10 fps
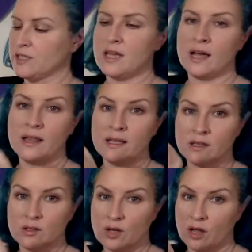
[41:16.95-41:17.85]
I like the
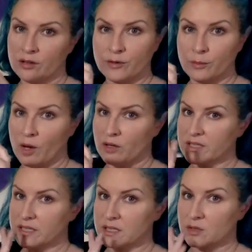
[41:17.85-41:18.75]
little colorful balls
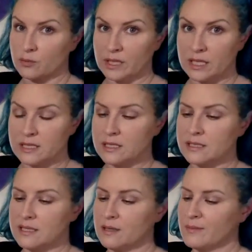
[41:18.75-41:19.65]
because it's really easy to
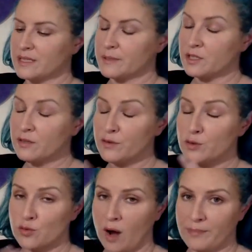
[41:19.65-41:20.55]
see them, especially if you
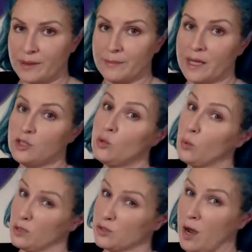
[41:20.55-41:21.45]
drop them, and you
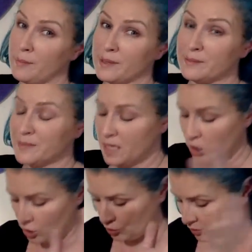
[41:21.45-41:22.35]
will drop them.
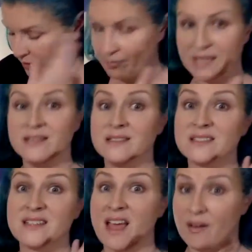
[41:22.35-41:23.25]
You'll get
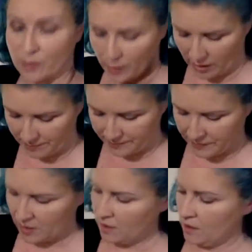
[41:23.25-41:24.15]
pins everywhere.
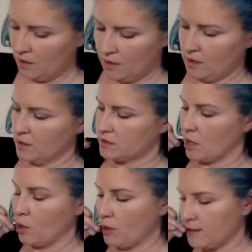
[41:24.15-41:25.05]

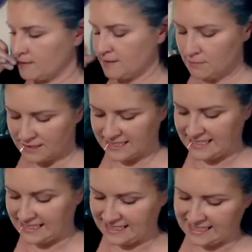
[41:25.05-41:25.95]
So I don't really
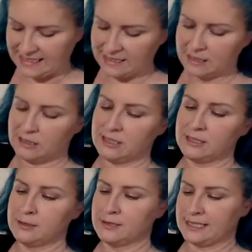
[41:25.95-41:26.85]
need
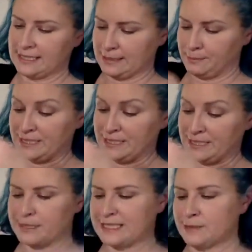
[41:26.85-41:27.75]
to
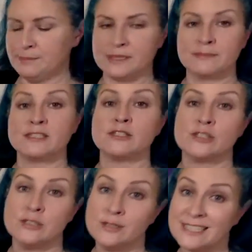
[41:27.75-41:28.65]
pin the bottom, but I'm going to
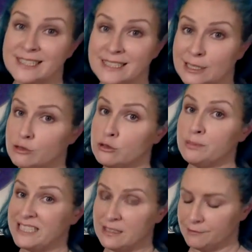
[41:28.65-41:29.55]
show you guys how to
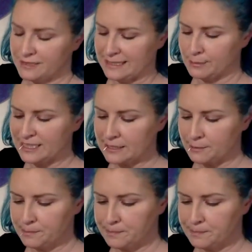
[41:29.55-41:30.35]
pin fabric.